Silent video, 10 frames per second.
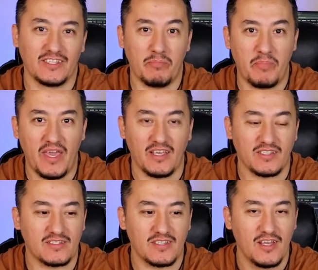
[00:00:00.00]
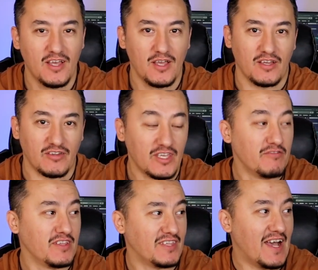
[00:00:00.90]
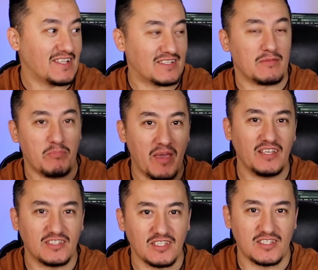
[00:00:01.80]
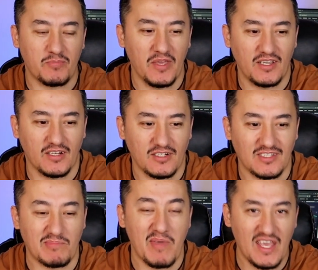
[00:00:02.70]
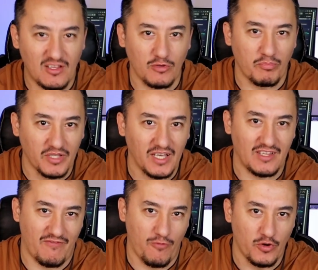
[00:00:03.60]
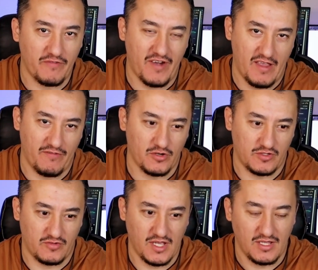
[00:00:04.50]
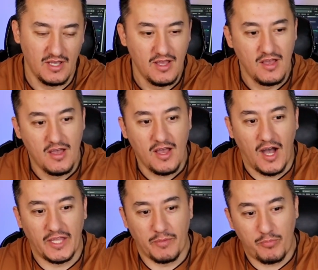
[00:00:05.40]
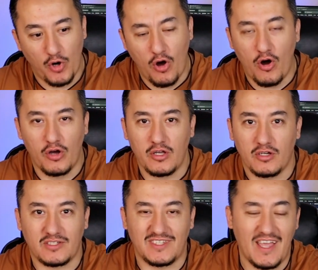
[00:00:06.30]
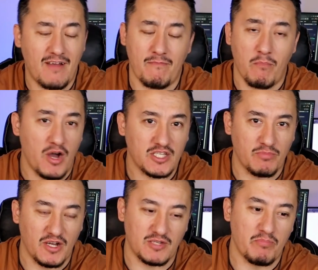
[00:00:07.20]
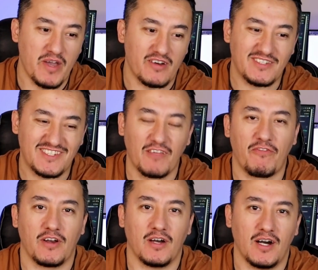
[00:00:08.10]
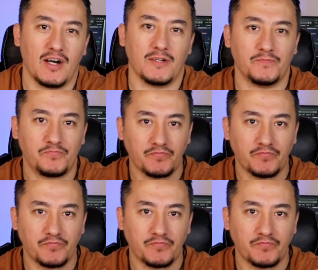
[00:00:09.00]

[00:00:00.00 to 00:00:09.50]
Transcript: the bass. Even that bassy speaker is made to play the 45 hertz, right? The Pro Audios, they are much better, stiffer,